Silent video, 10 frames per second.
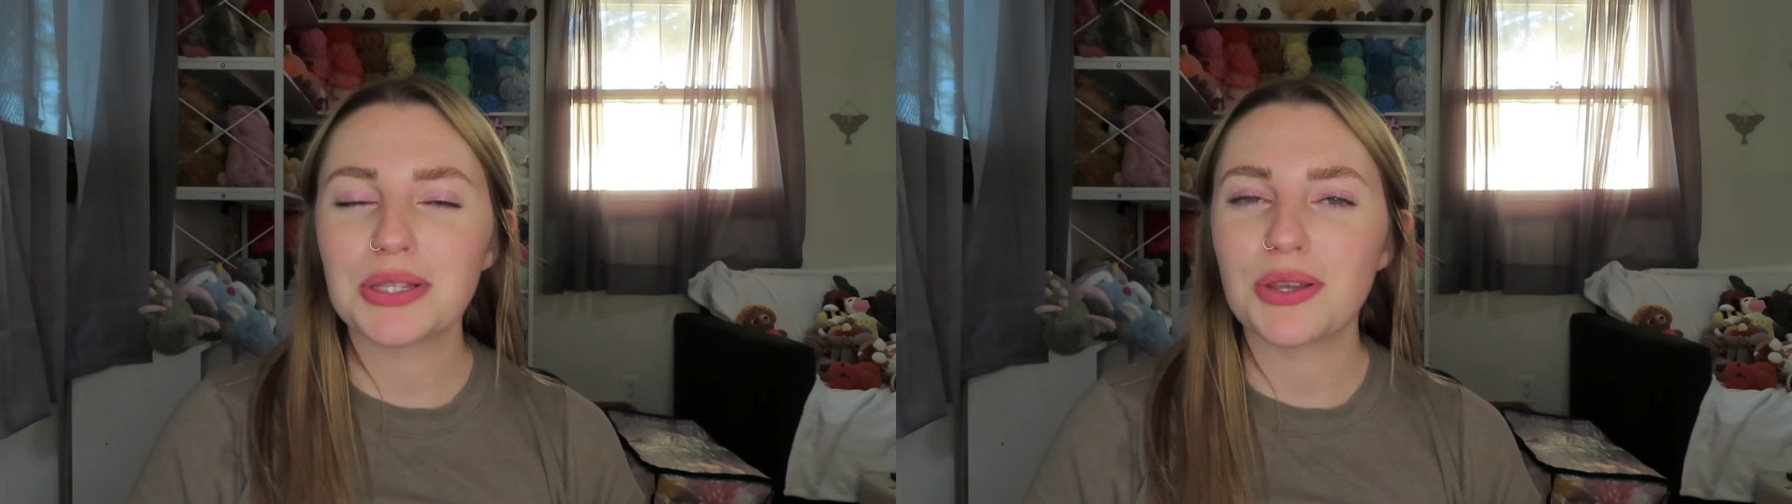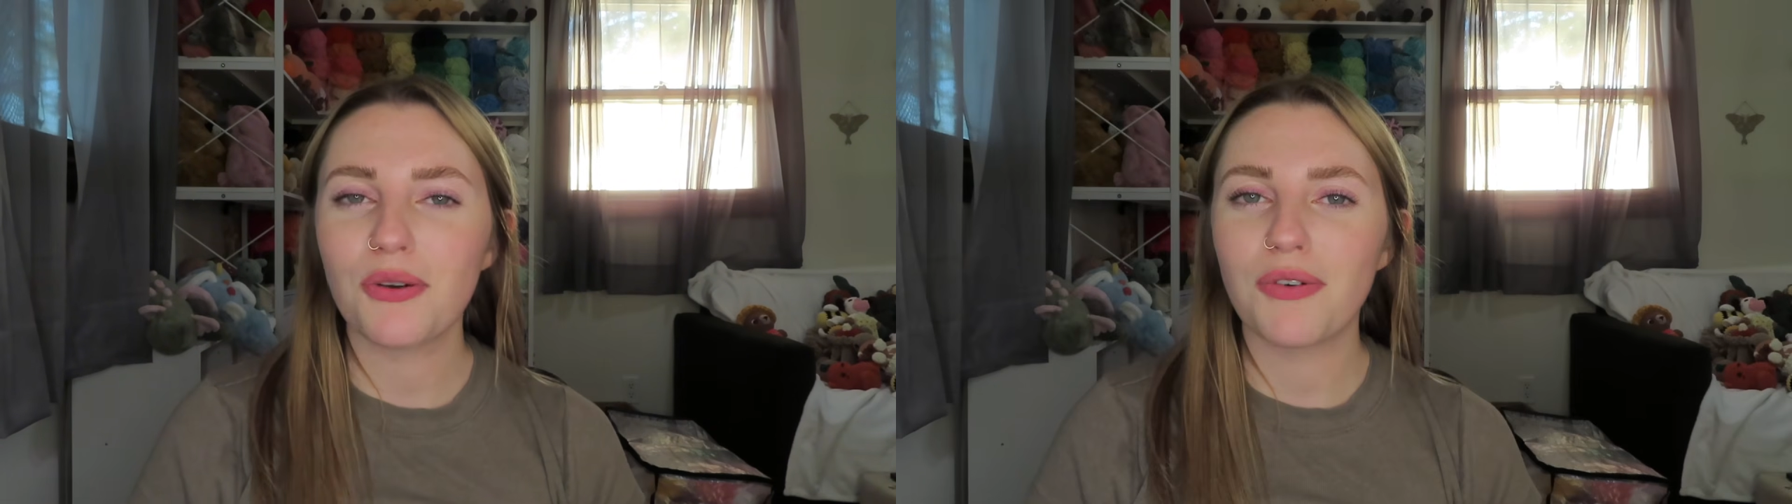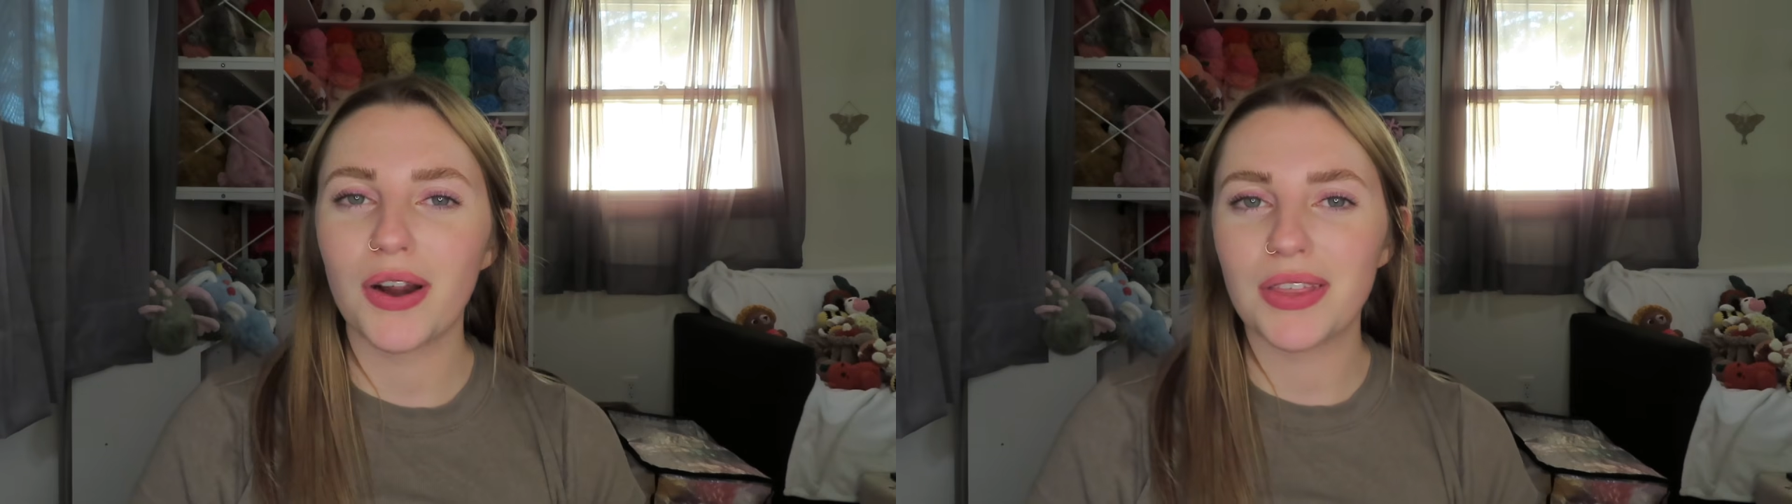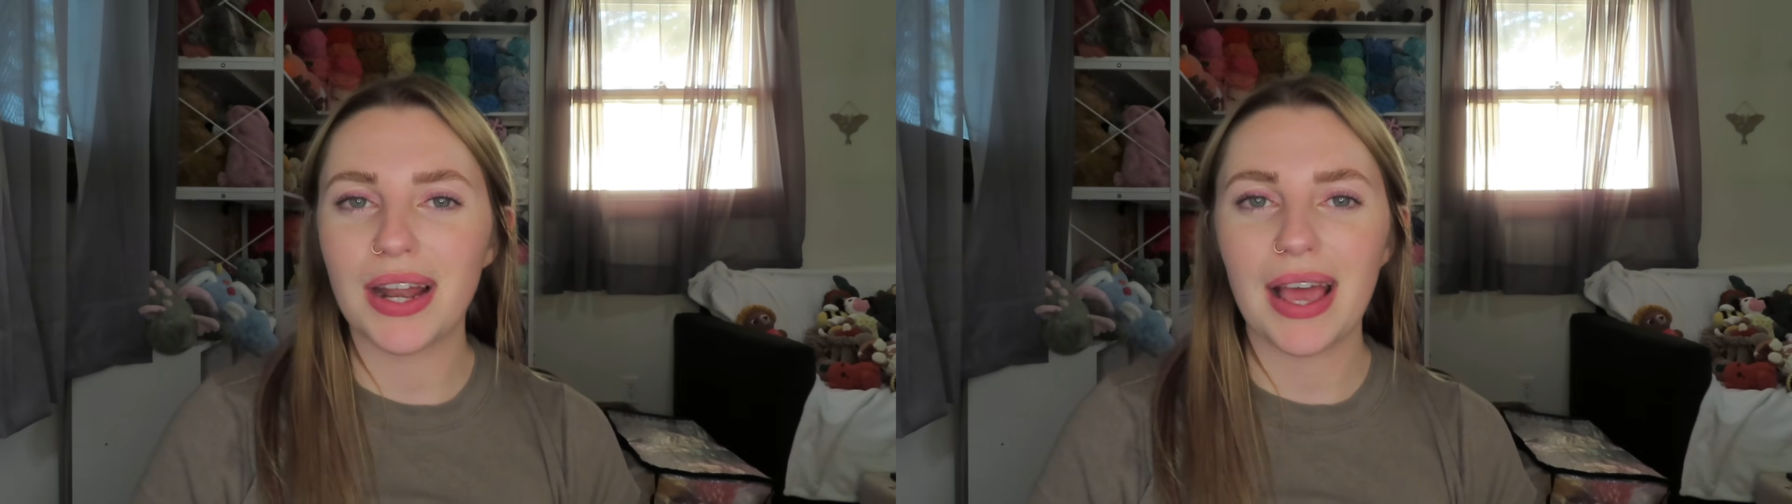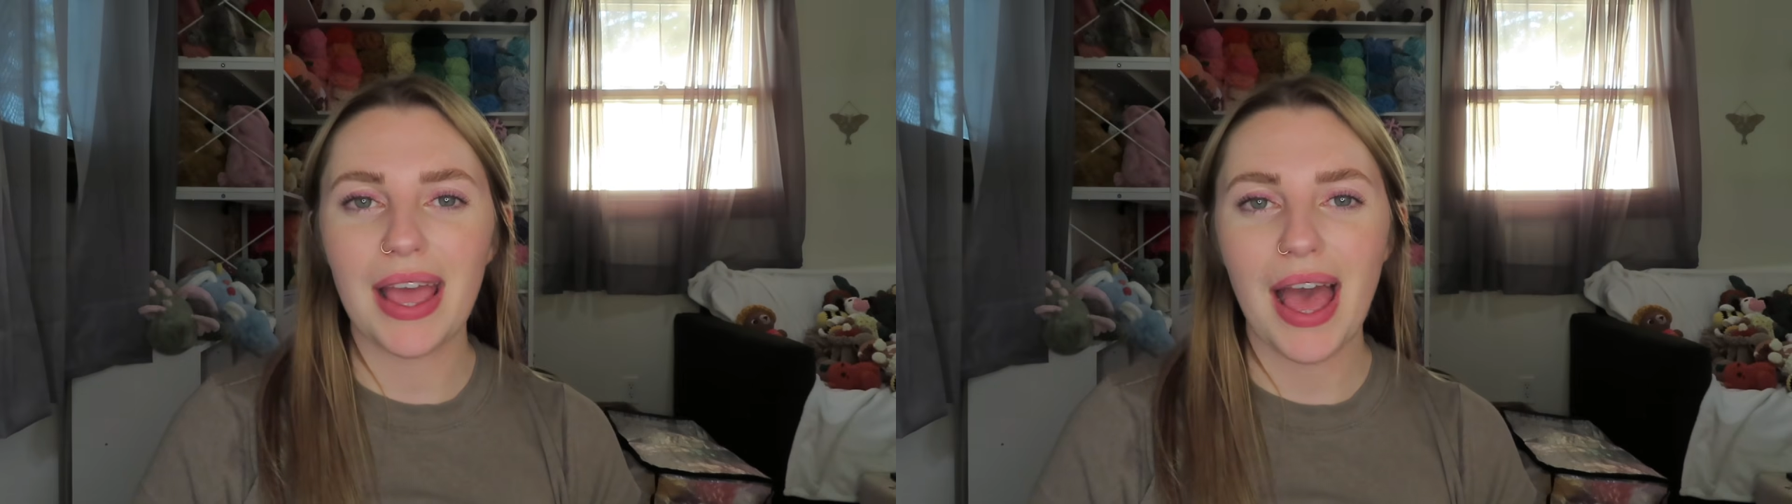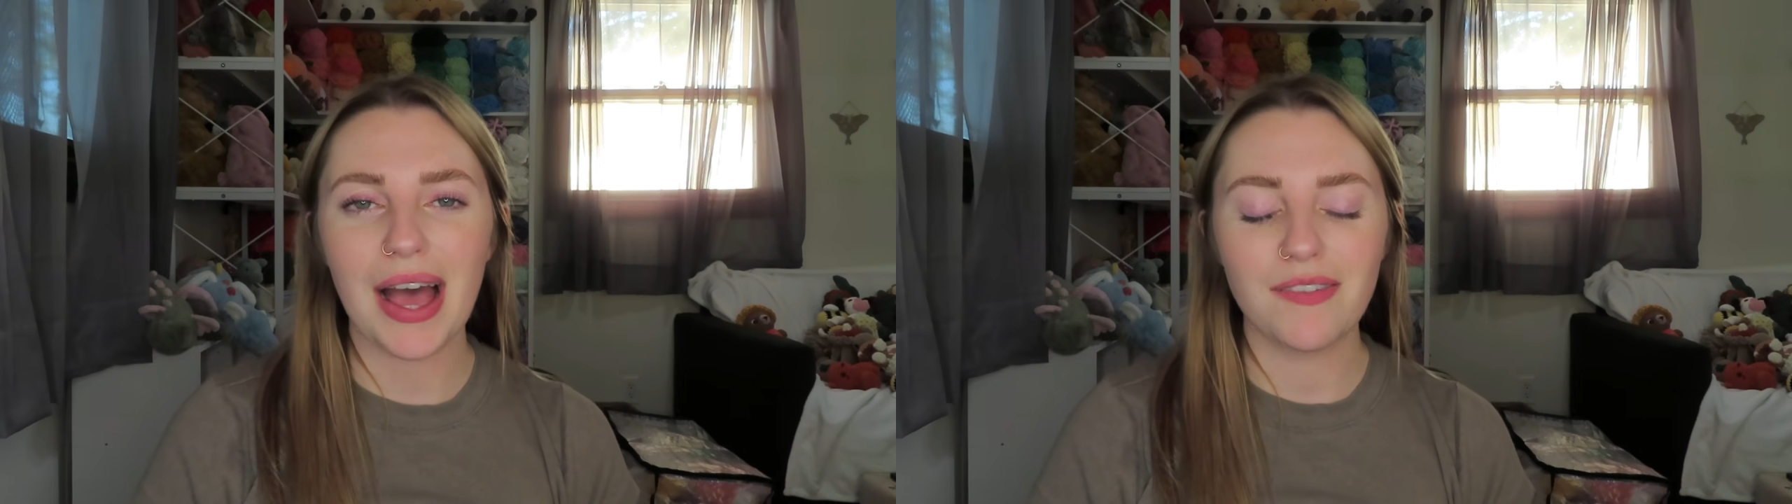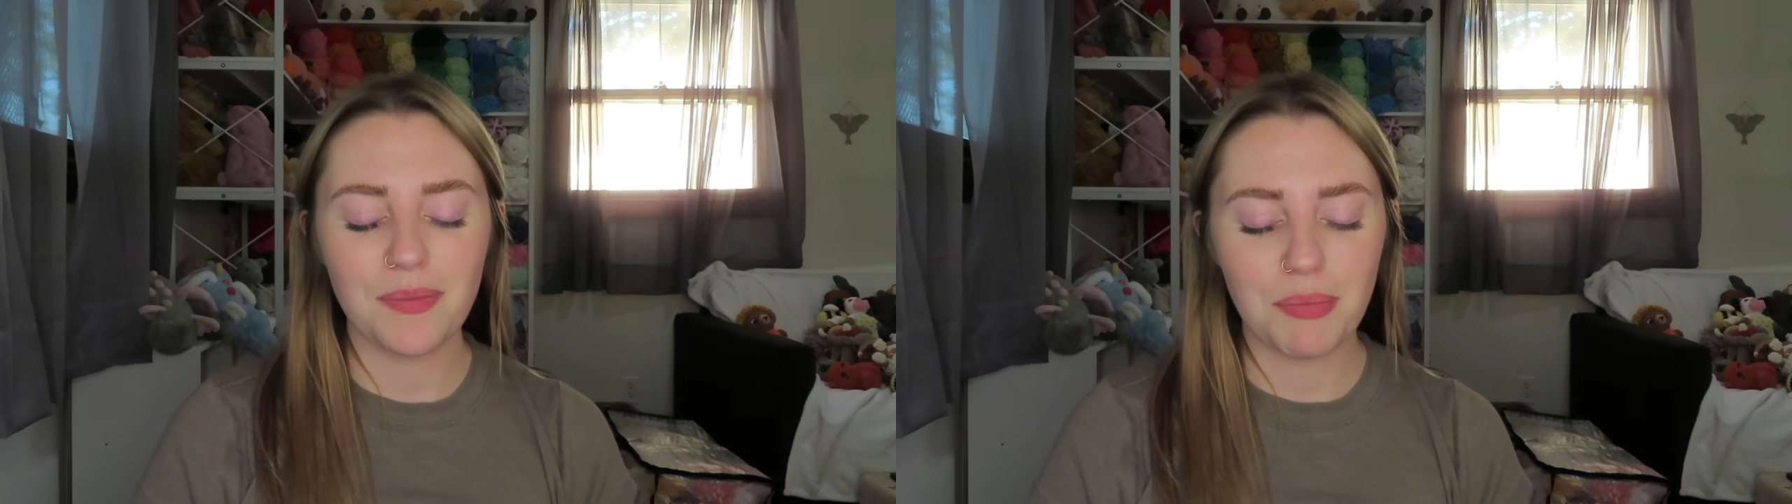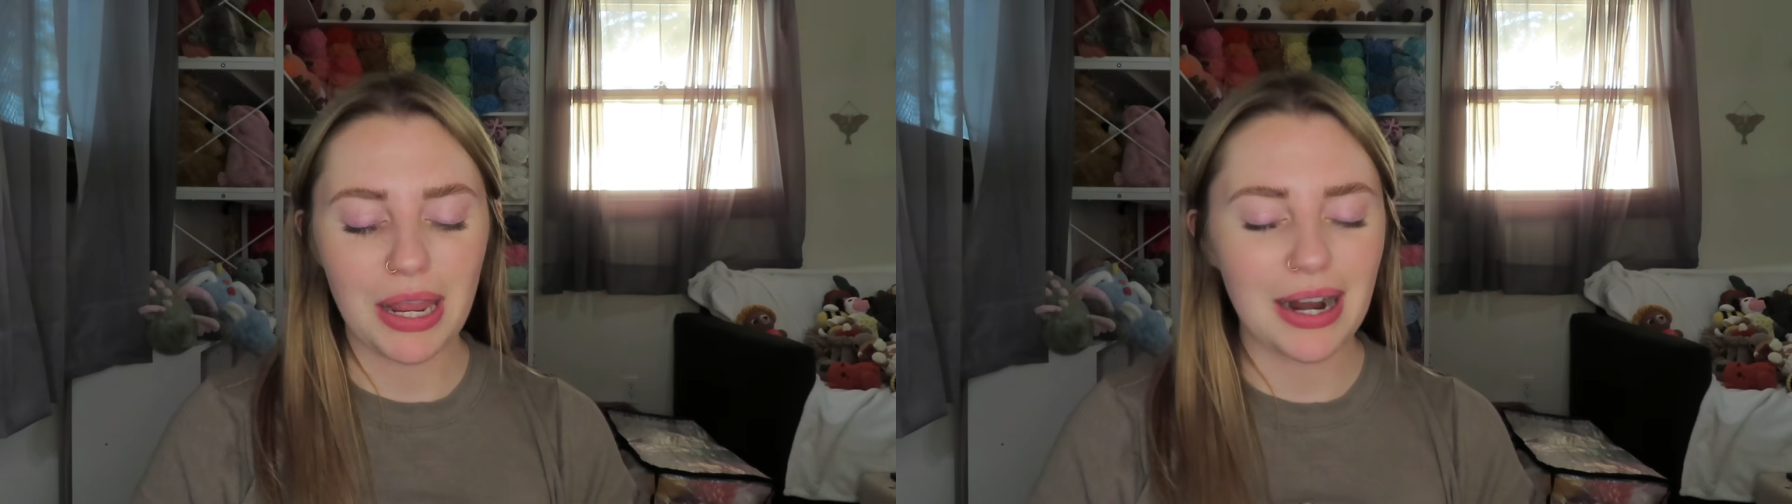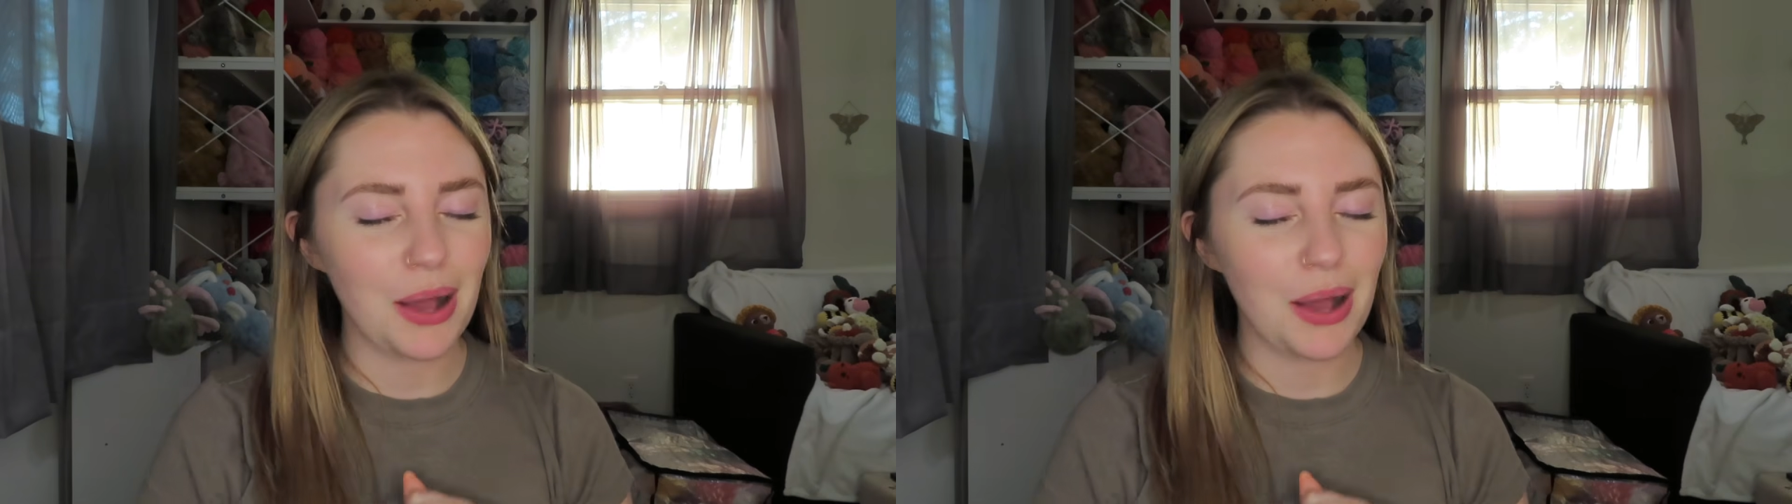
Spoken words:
so far that I have made.